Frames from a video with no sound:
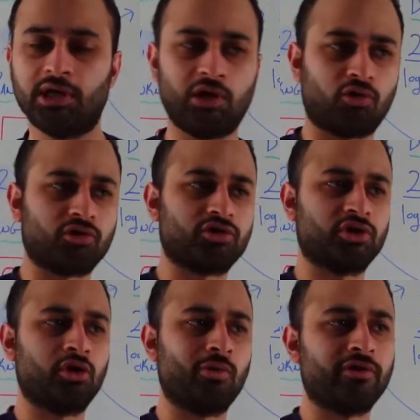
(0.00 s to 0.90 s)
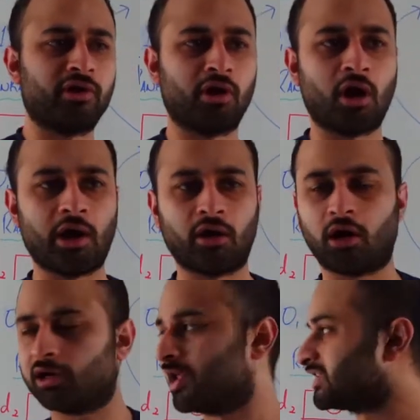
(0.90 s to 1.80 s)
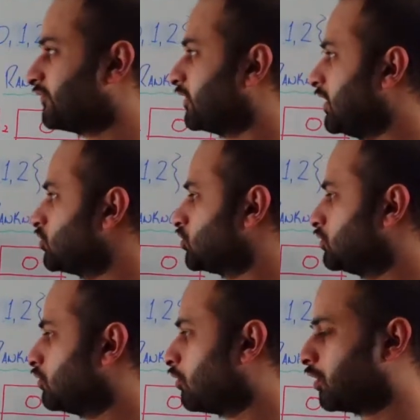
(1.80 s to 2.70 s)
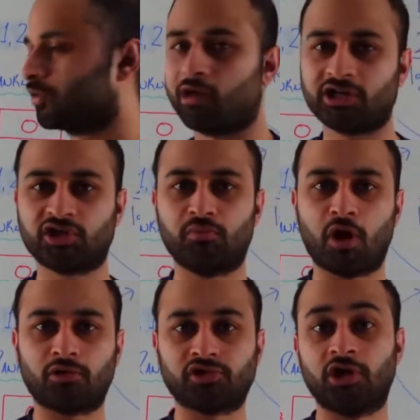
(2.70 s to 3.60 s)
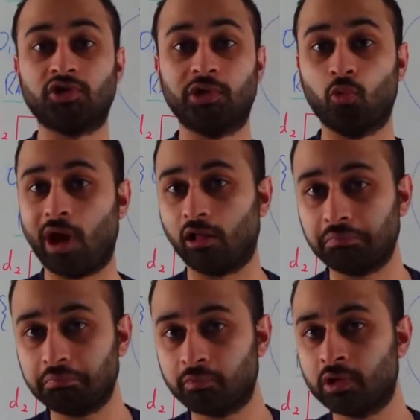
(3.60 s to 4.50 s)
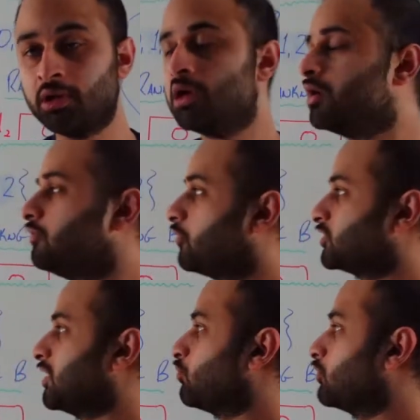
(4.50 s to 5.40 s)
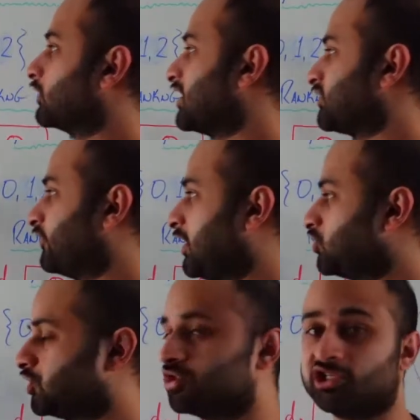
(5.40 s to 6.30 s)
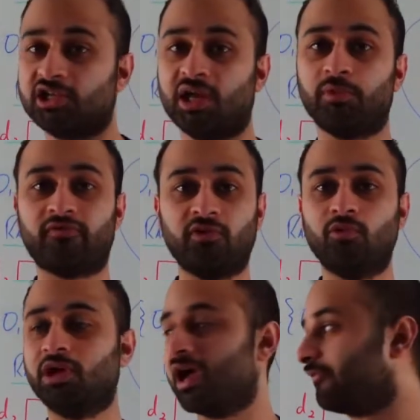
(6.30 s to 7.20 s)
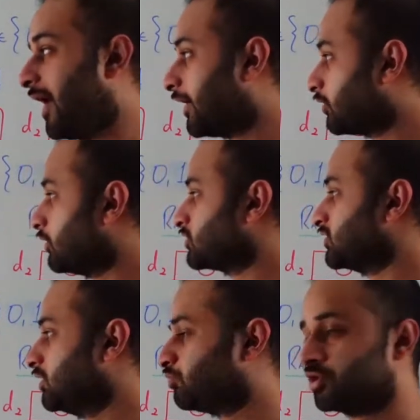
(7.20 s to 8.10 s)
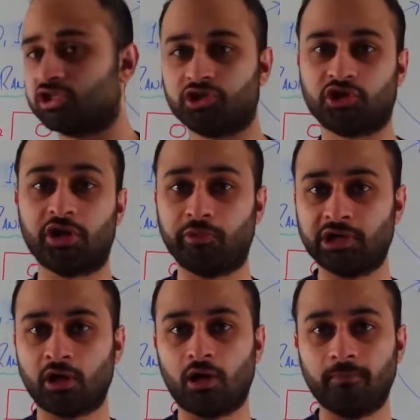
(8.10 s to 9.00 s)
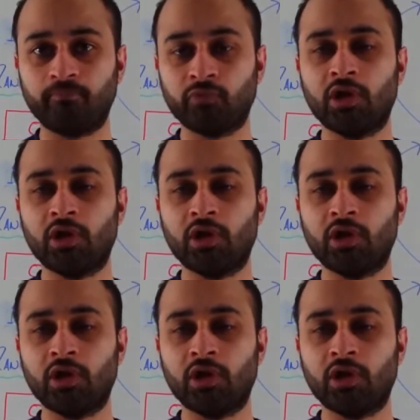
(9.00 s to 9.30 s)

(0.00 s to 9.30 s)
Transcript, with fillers: in order to know whether or not our classification or regression models are doing well. For example, in classification, just to name a few, we have accuracy, precision, and recall